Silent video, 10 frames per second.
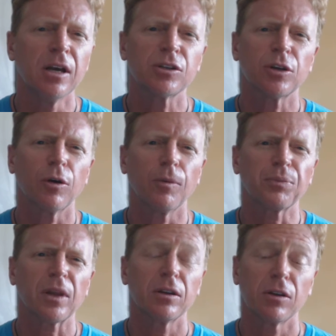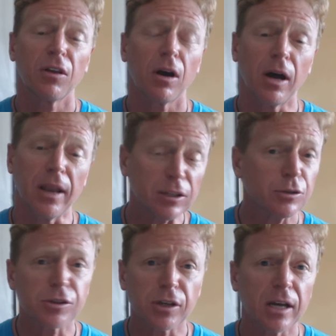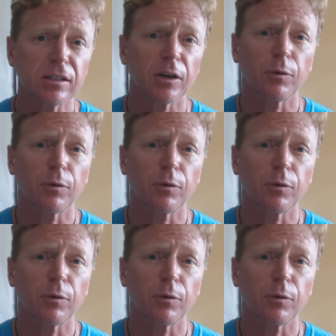So an exercise like